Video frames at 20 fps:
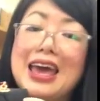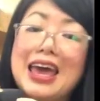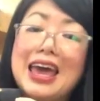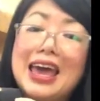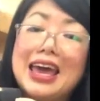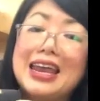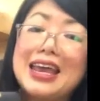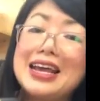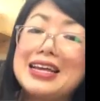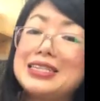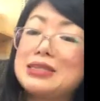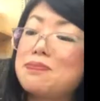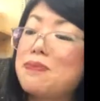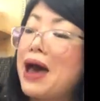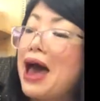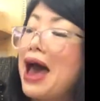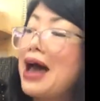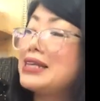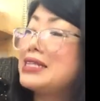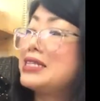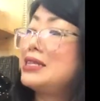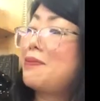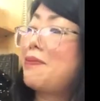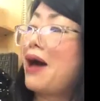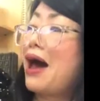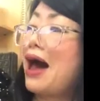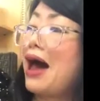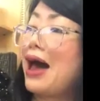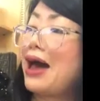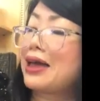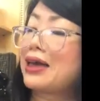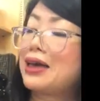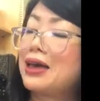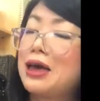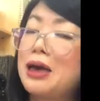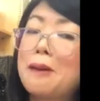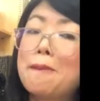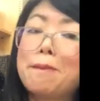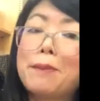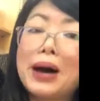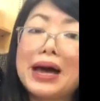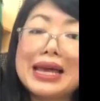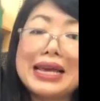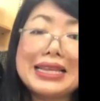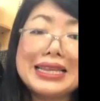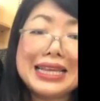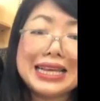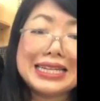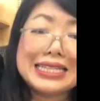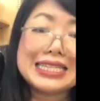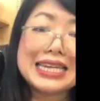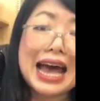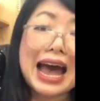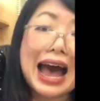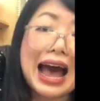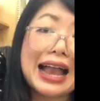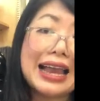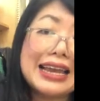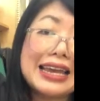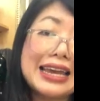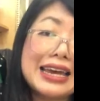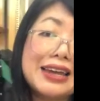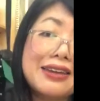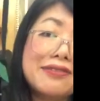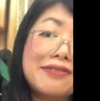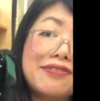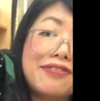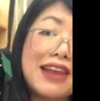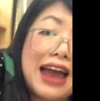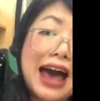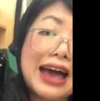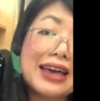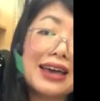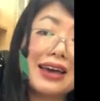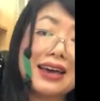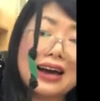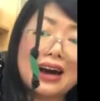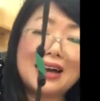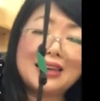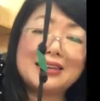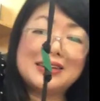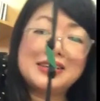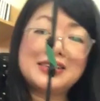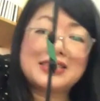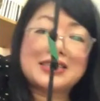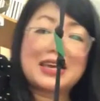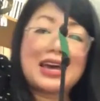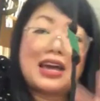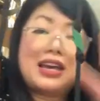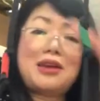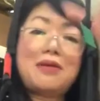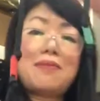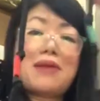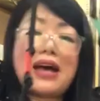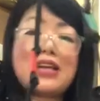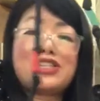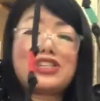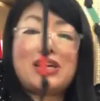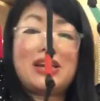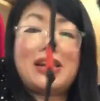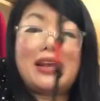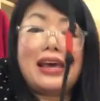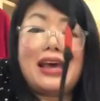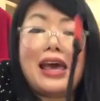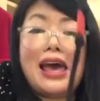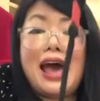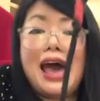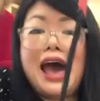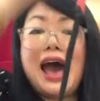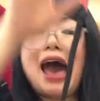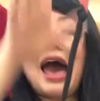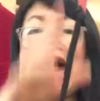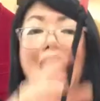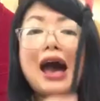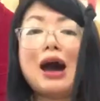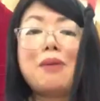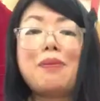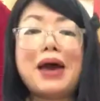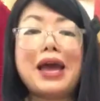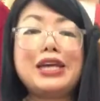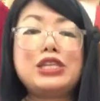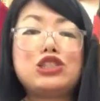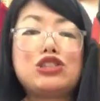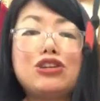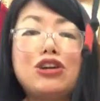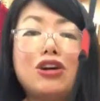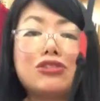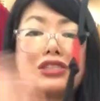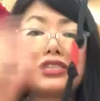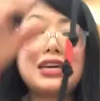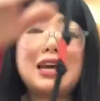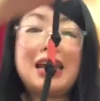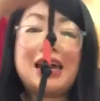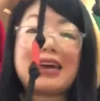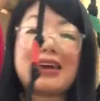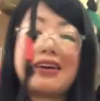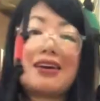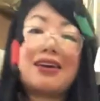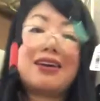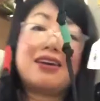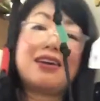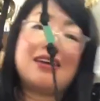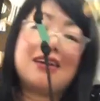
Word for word: It is pasta bag, but in Italian flag colours. Can you imagine how patriotic?